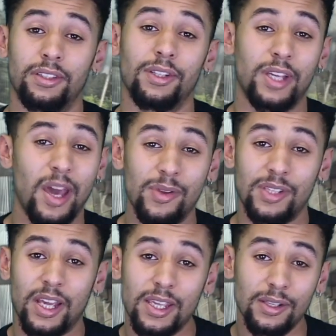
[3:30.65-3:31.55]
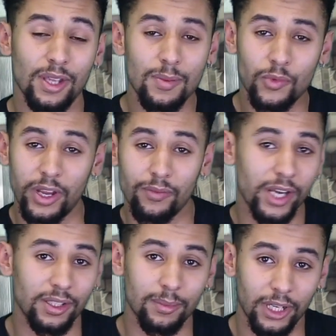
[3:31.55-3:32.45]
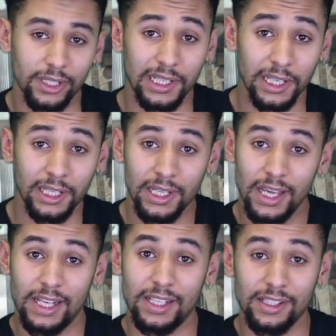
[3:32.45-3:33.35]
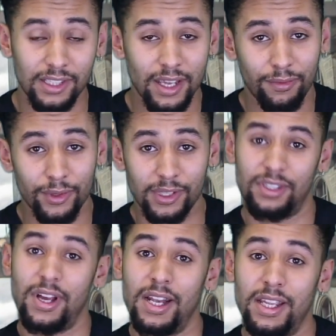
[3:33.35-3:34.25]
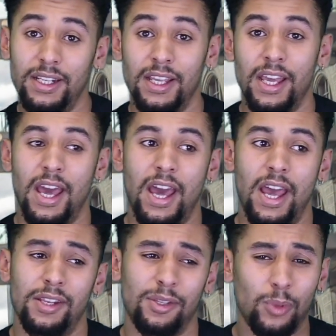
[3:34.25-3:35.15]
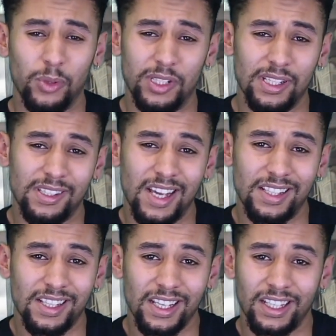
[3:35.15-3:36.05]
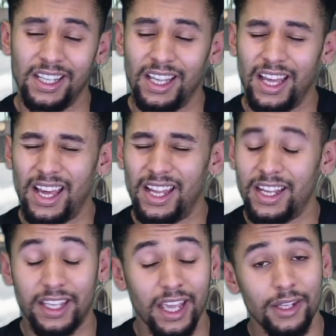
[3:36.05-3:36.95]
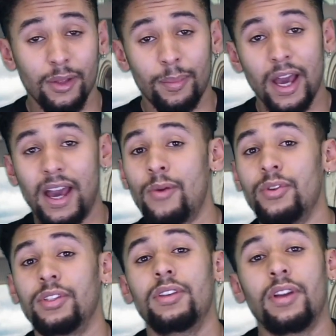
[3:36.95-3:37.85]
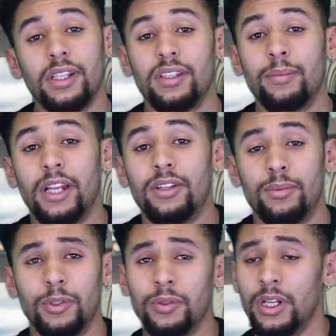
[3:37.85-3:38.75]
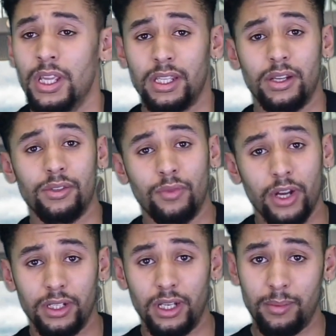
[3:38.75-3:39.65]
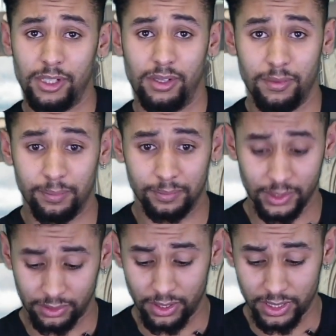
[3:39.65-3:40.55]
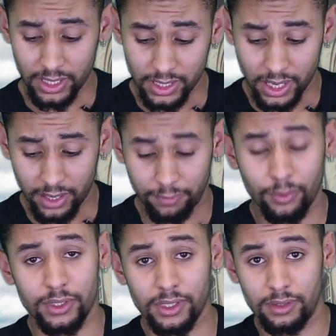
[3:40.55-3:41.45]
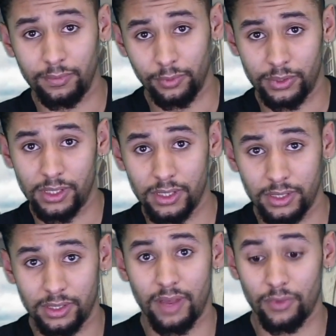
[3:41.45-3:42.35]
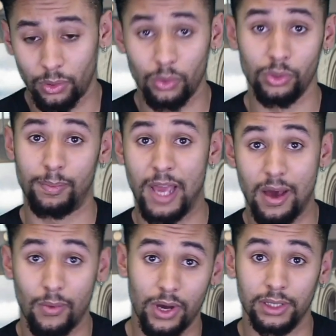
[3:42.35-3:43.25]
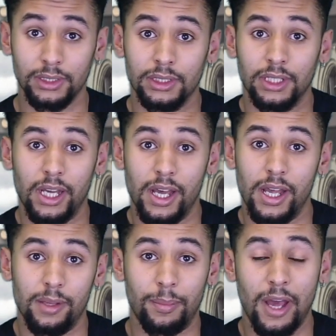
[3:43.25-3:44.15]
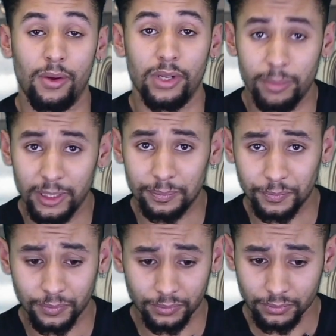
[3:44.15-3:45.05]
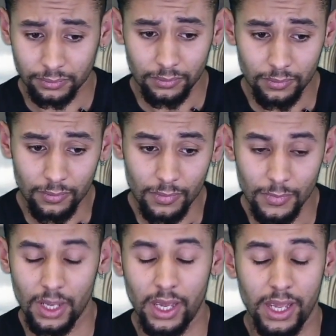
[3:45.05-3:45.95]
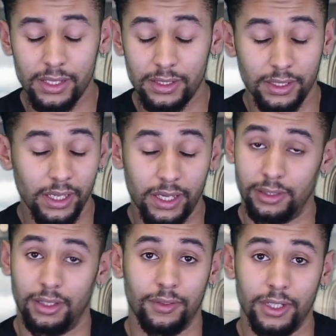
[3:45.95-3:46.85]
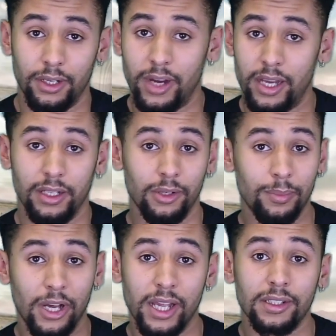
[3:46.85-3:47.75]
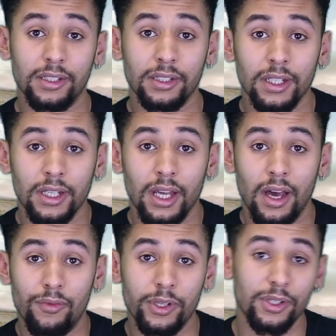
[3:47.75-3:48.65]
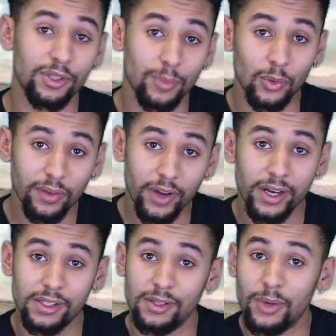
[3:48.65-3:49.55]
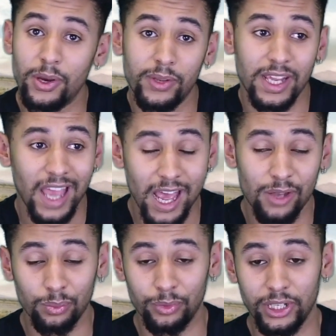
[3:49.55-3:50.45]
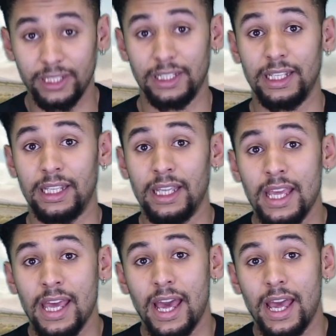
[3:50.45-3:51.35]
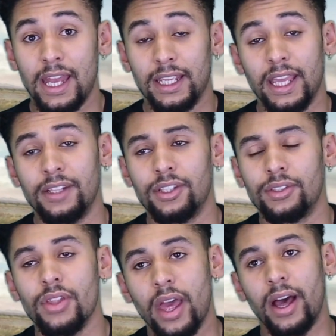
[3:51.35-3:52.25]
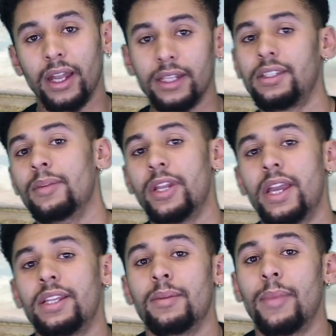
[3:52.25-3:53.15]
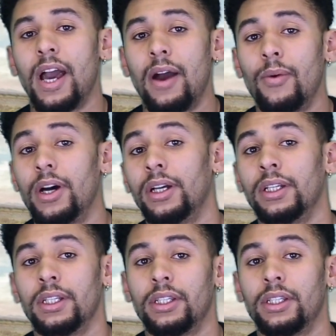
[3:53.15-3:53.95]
It's got the Kawasaki Team Green racing blood in it, and you can see it through the styling and the sporty aesthetic. And again, the power's nice and manageable. You know, it's right on the limit, so it's got the 47 horsepower power limit. And yeah, I think they're cracking little bikes. I've ridden the smaller variants as well, and they handle brilliantly. And again, just that unintimidating power.